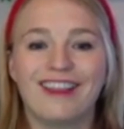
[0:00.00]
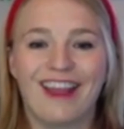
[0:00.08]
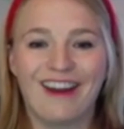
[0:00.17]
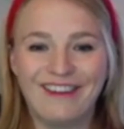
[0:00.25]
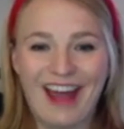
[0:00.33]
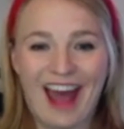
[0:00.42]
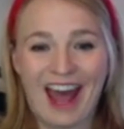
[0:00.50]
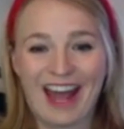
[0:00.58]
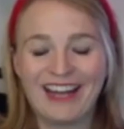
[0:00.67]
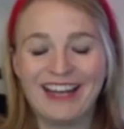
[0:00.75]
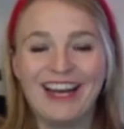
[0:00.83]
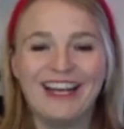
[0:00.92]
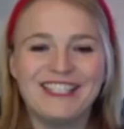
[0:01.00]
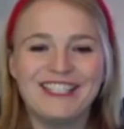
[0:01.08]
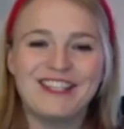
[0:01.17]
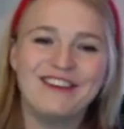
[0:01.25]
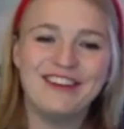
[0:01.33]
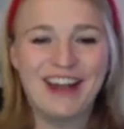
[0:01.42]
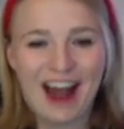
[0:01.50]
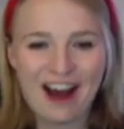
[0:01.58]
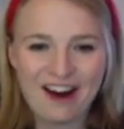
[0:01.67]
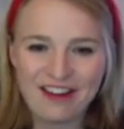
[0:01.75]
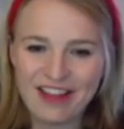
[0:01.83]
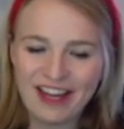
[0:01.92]
Okay, so
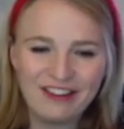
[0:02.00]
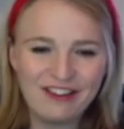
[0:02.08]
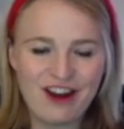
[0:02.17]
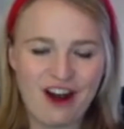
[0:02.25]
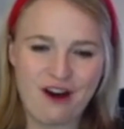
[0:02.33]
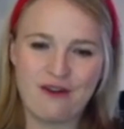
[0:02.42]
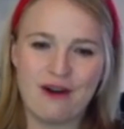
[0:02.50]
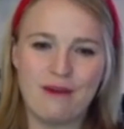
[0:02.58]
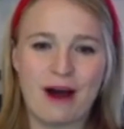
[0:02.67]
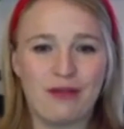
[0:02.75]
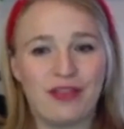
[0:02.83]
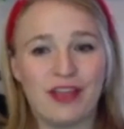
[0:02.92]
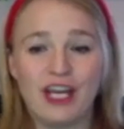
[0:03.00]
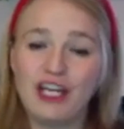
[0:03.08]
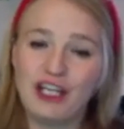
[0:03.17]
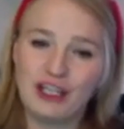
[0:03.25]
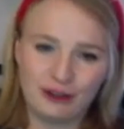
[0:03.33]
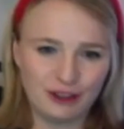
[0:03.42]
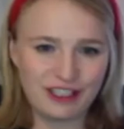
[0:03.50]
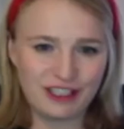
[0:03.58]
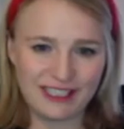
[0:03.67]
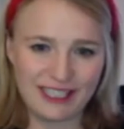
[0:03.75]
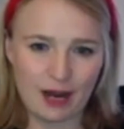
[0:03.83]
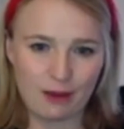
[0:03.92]
now that you know about the huge
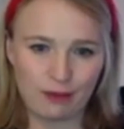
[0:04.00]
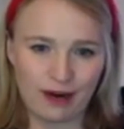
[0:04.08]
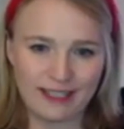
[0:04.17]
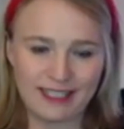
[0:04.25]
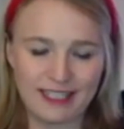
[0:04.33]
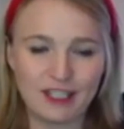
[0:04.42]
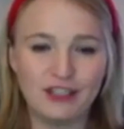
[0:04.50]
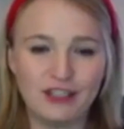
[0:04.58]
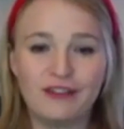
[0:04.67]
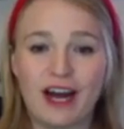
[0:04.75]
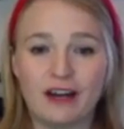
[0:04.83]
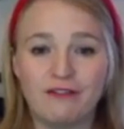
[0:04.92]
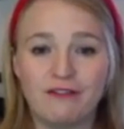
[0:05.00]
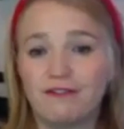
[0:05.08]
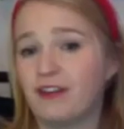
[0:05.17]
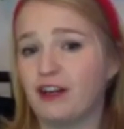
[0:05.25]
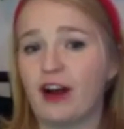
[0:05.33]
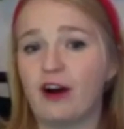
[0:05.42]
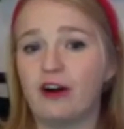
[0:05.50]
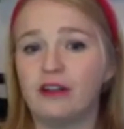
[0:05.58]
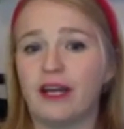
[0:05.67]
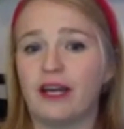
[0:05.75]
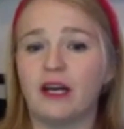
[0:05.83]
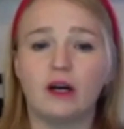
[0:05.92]
discount prices, you've got to figure out
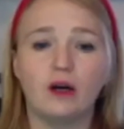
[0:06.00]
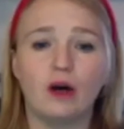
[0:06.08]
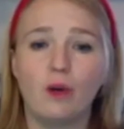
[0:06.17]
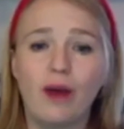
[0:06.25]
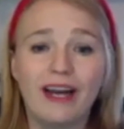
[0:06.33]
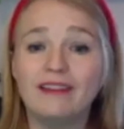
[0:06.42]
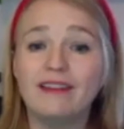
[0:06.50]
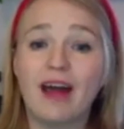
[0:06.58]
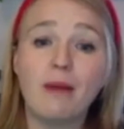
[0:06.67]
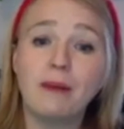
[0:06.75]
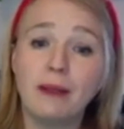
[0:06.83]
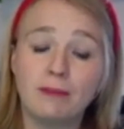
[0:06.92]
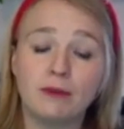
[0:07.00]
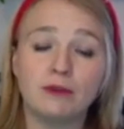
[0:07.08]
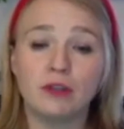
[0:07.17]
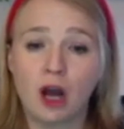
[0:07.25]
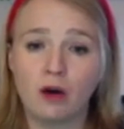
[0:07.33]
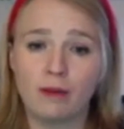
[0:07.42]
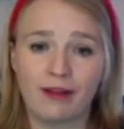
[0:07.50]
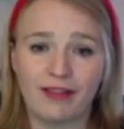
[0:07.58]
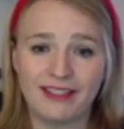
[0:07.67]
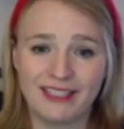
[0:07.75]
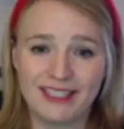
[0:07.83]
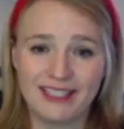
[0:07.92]
like a way to let people know about
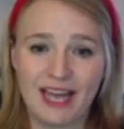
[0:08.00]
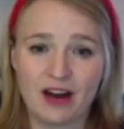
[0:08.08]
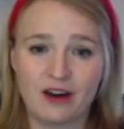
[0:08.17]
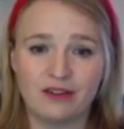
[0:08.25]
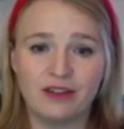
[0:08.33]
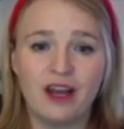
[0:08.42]
the discount.